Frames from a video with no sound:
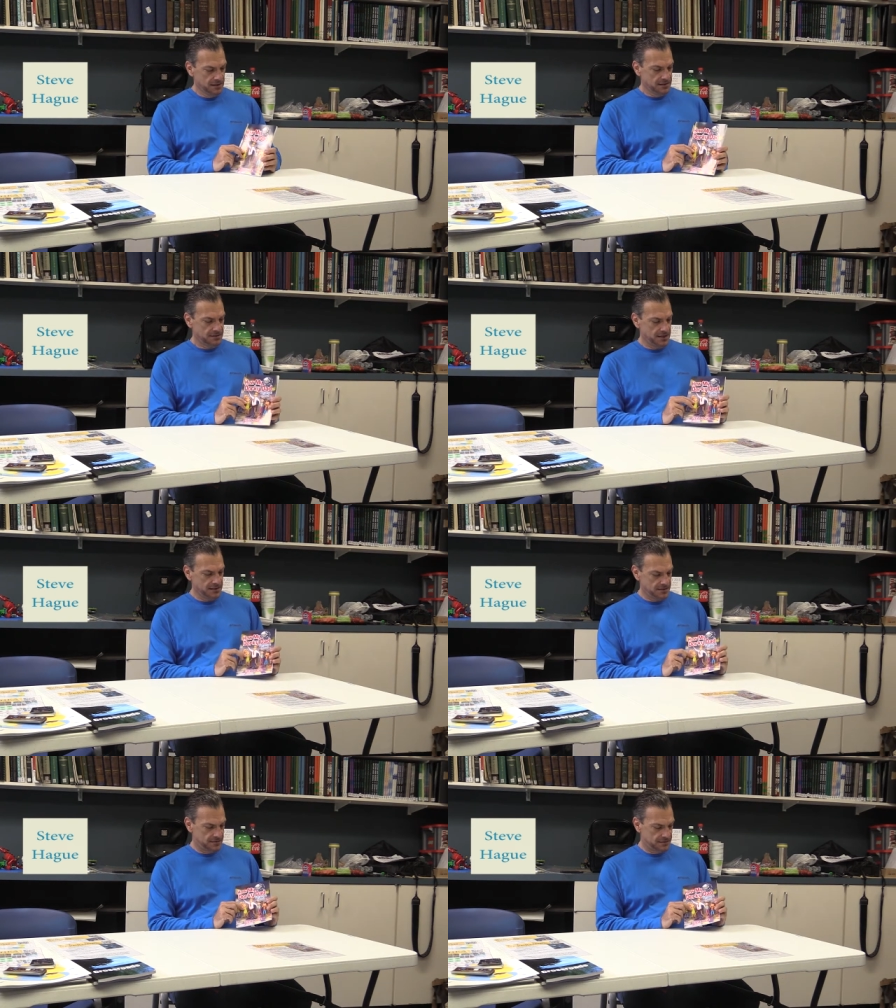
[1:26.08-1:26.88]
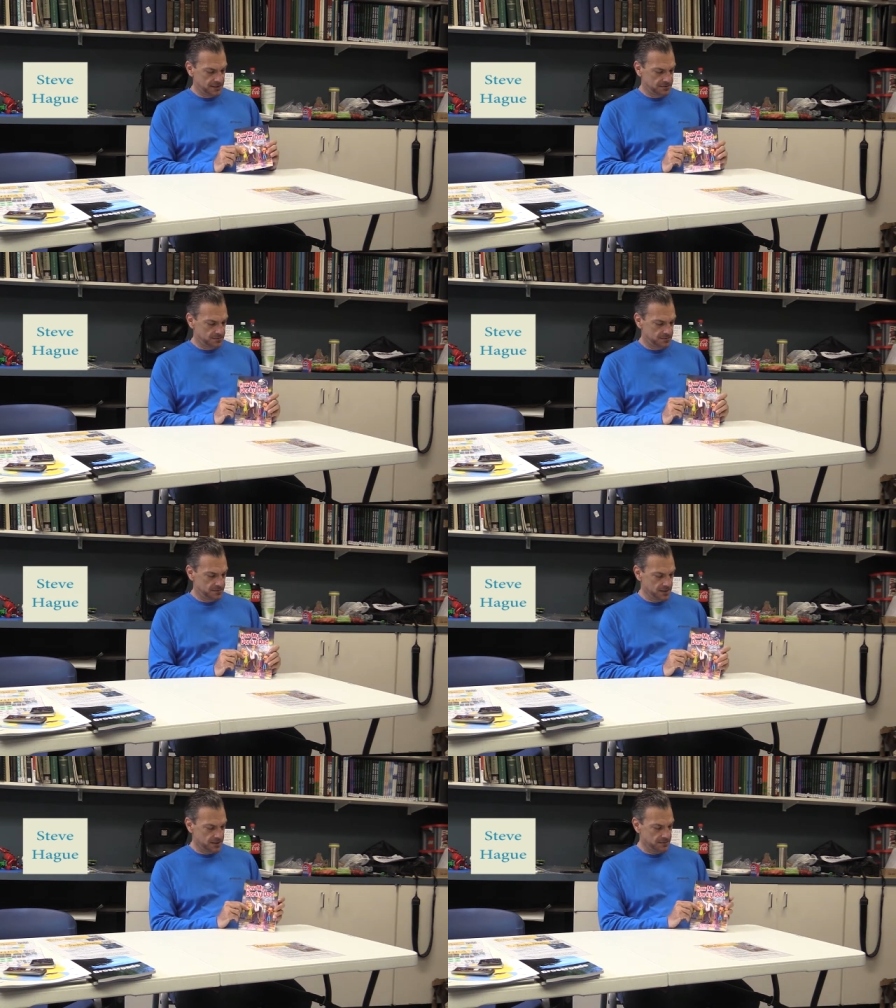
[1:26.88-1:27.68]
So that's that's
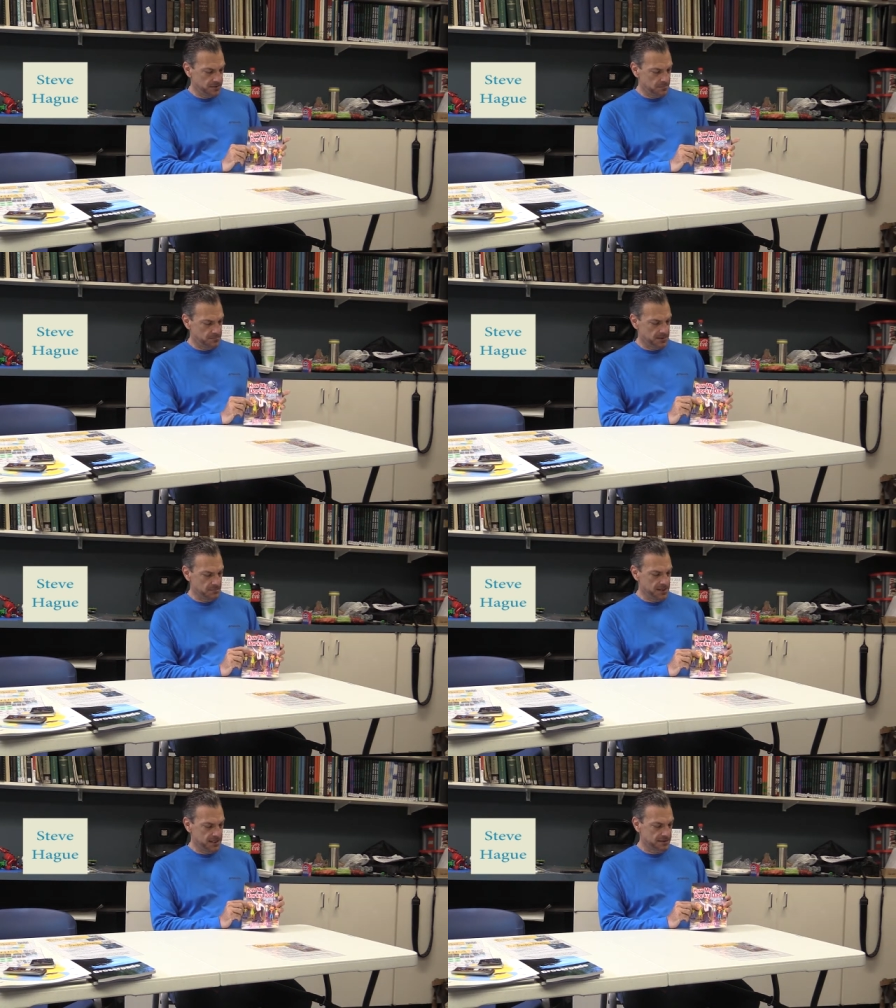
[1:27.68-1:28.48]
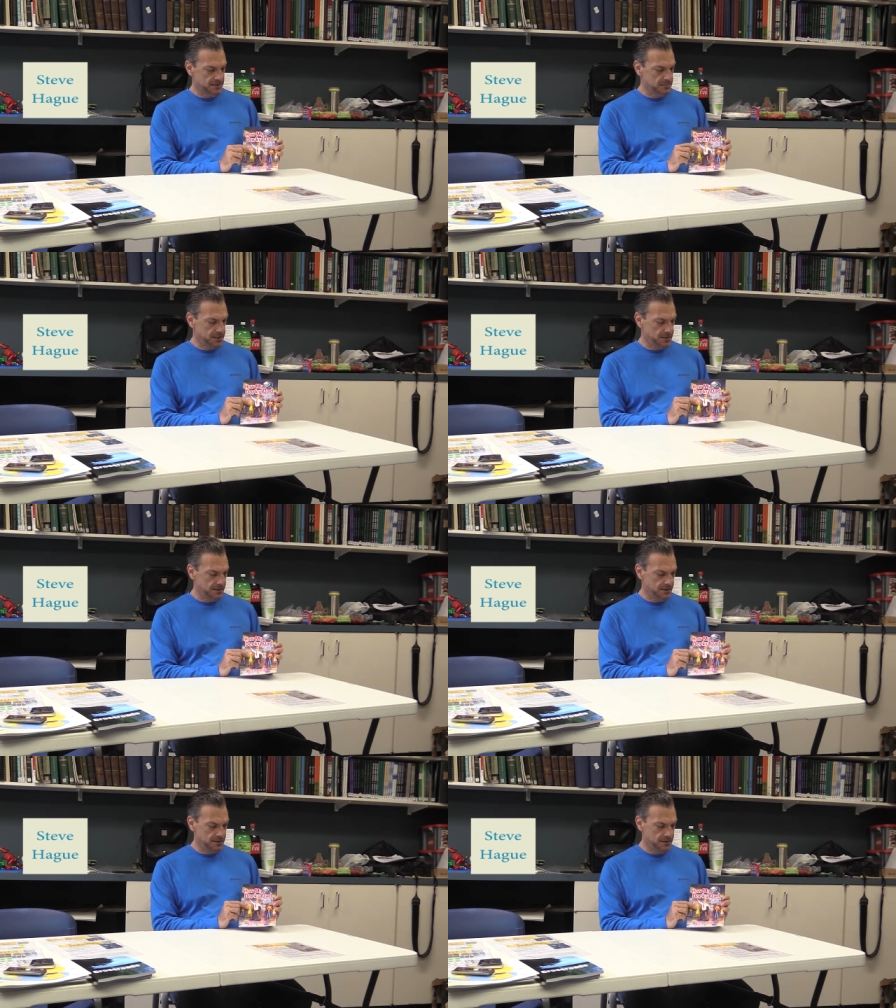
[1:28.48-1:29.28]
the the, the basis
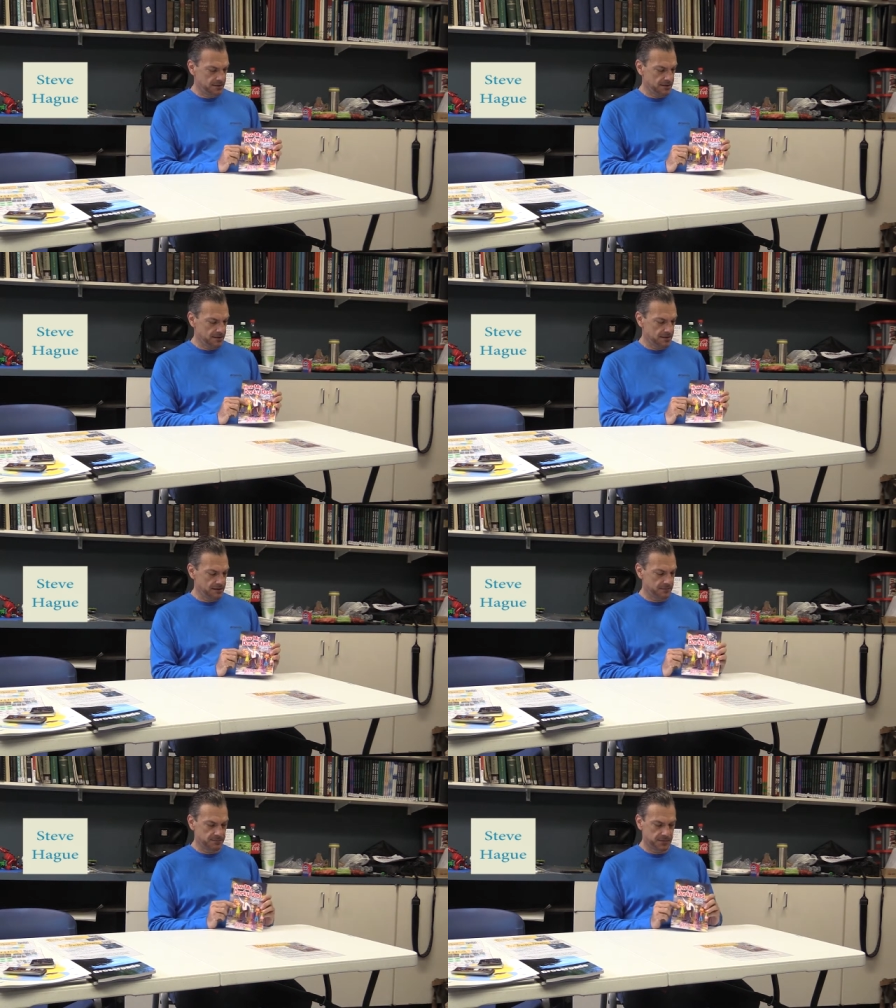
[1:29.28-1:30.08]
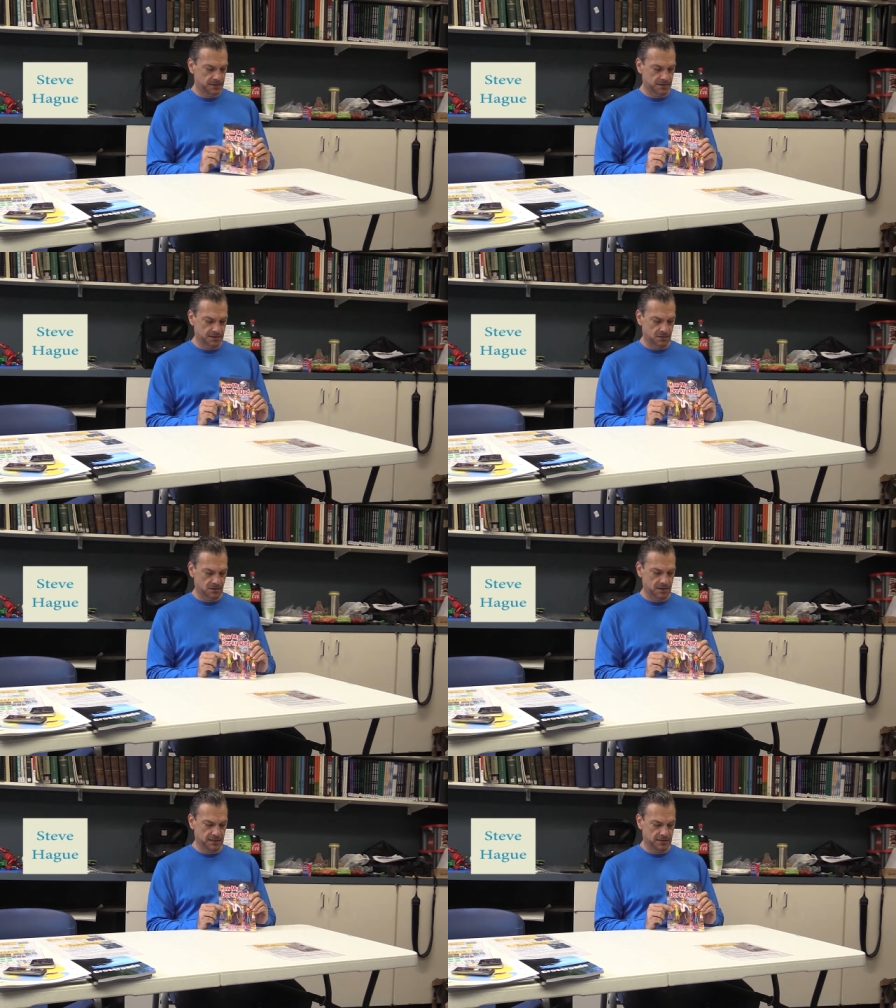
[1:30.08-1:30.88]
behind the. Uh, the
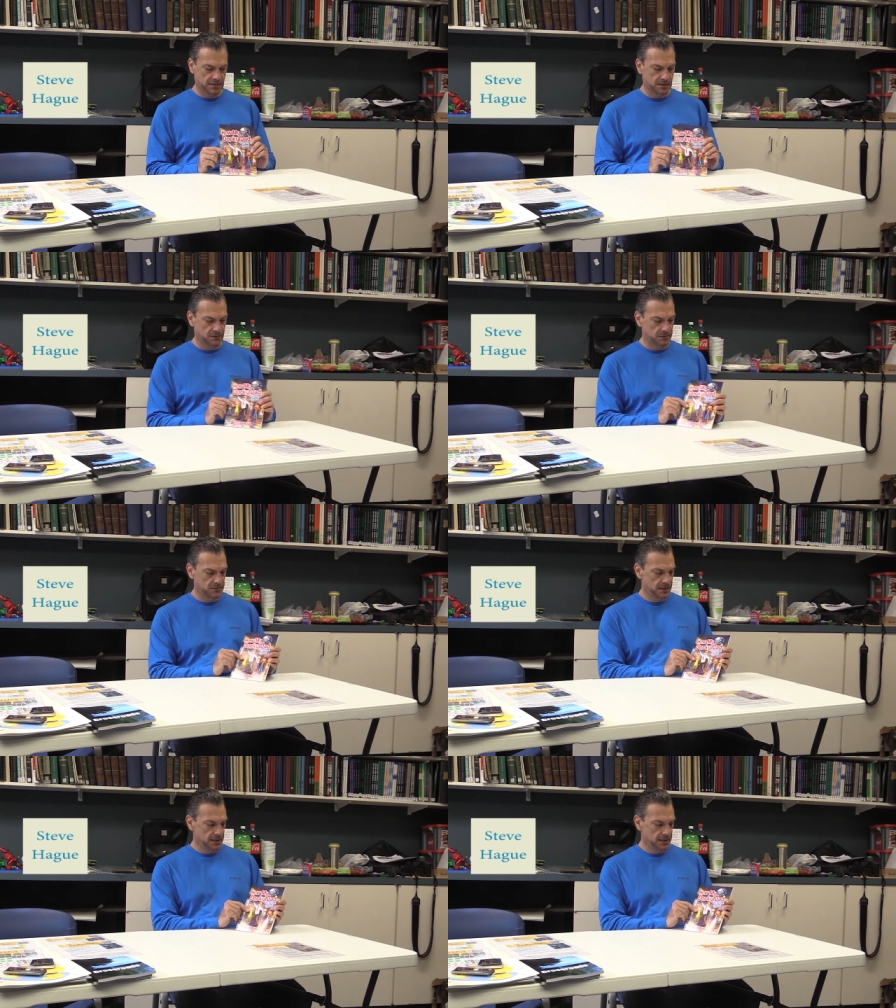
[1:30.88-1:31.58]
story itself.